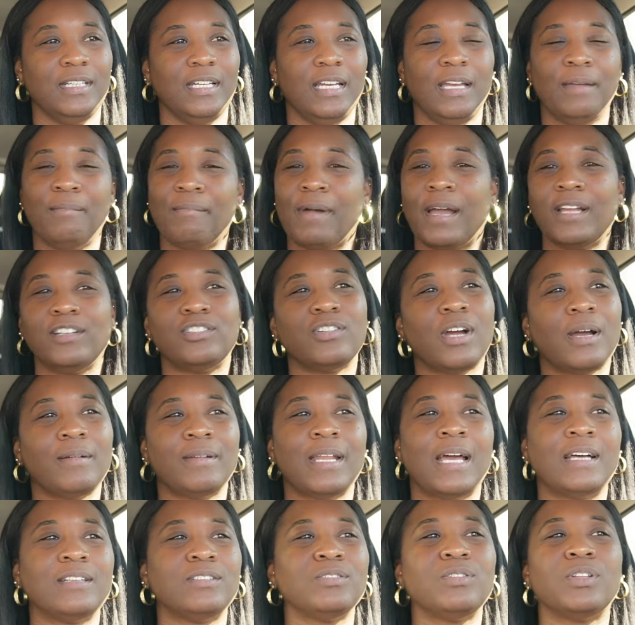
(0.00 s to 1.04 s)
it might drop
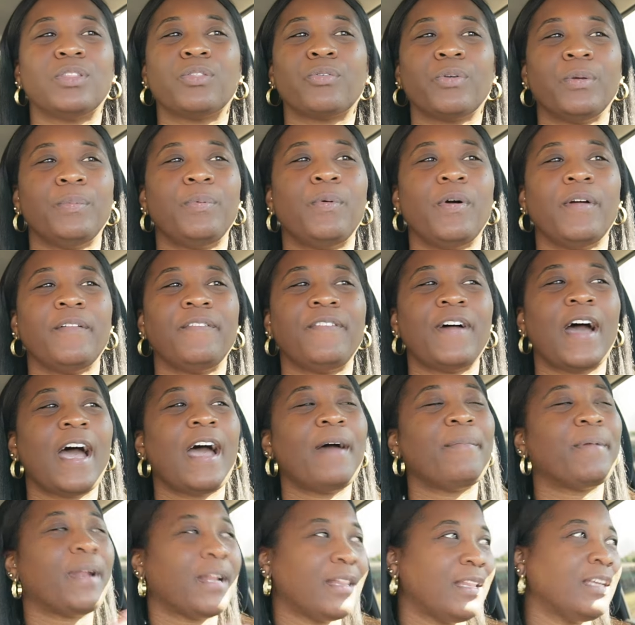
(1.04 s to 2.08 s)
down to a 3.5,
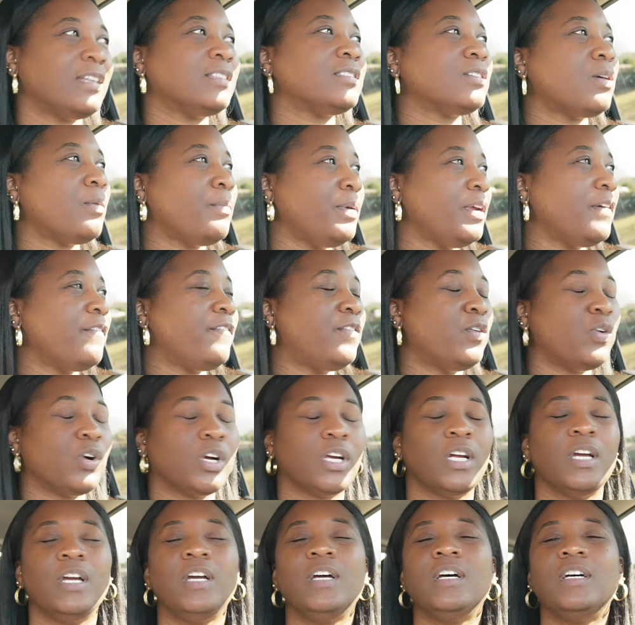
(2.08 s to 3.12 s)
but I think it's gonna be a
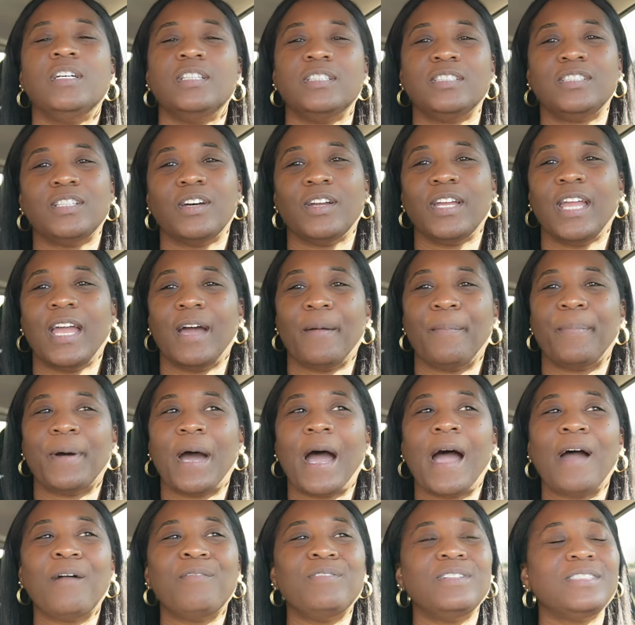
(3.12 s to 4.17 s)
four. So yeah, but
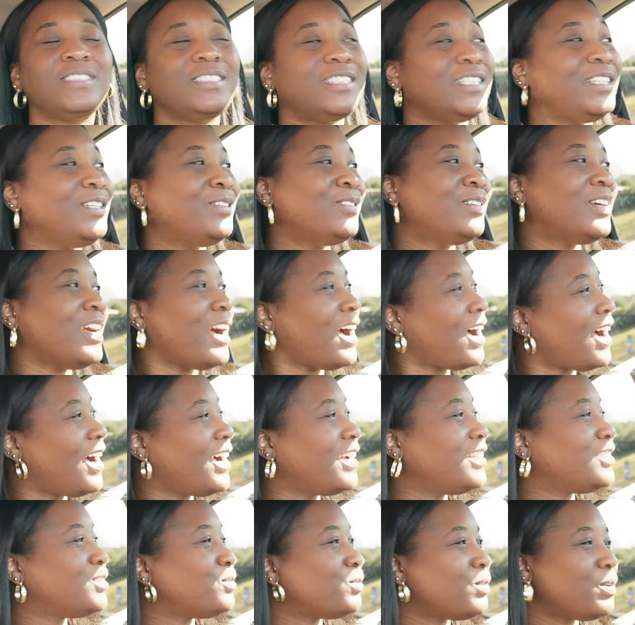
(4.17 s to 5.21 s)
I will see you
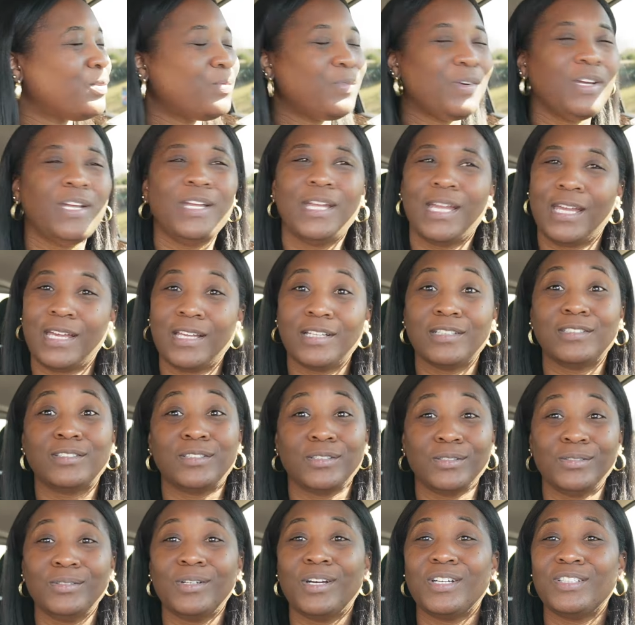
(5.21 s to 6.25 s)
guys when we get
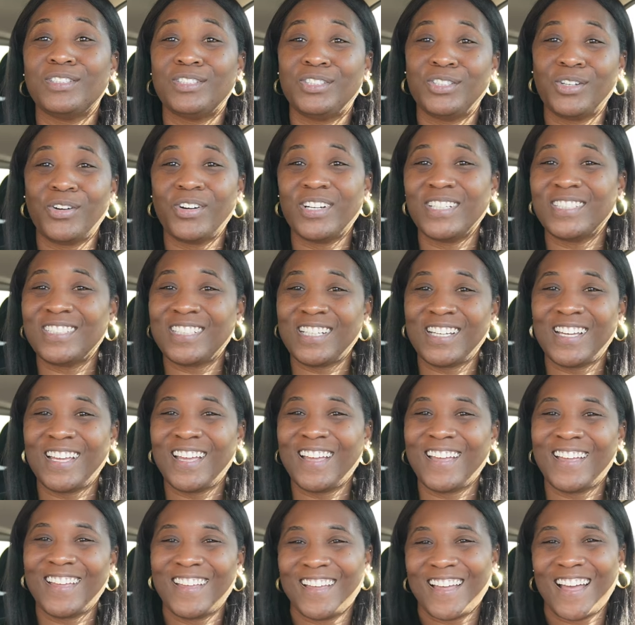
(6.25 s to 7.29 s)
to
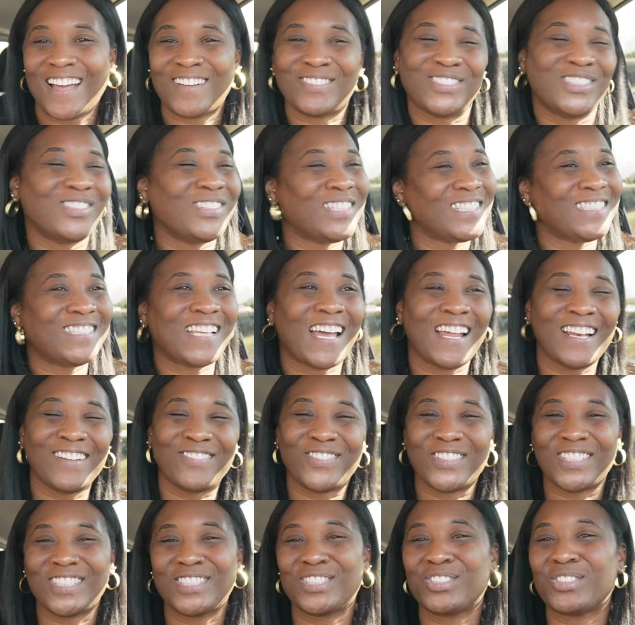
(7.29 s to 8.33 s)
Georgia. I'm so
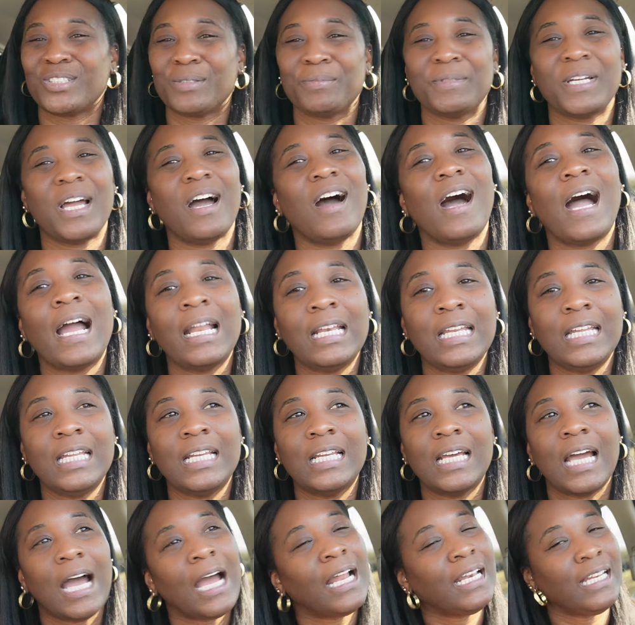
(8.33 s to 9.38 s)
excited for this trip, y'all. I
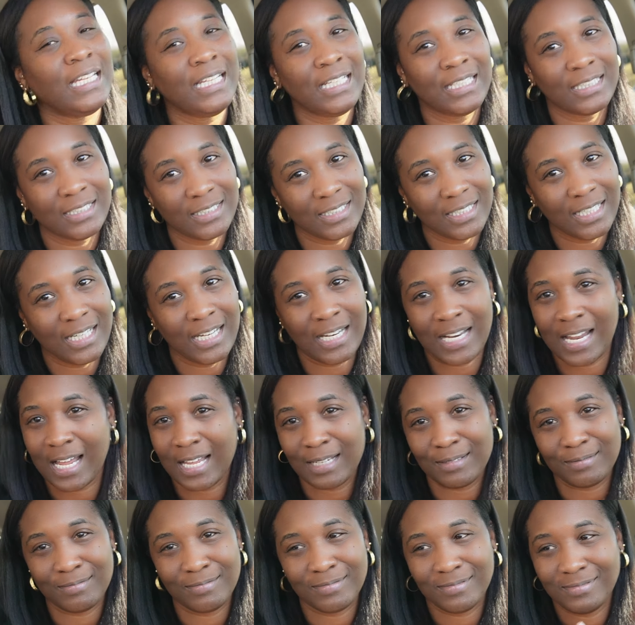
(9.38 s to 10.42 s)
need it. I need it, and
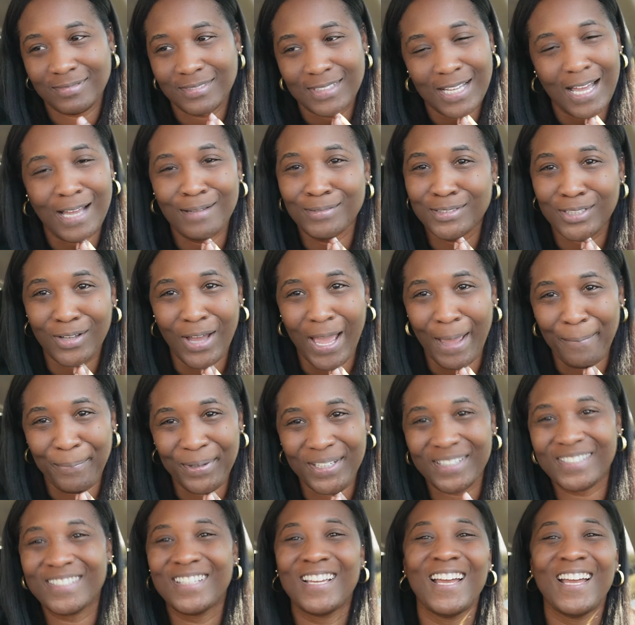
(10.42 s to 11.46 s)
I I'm so happy.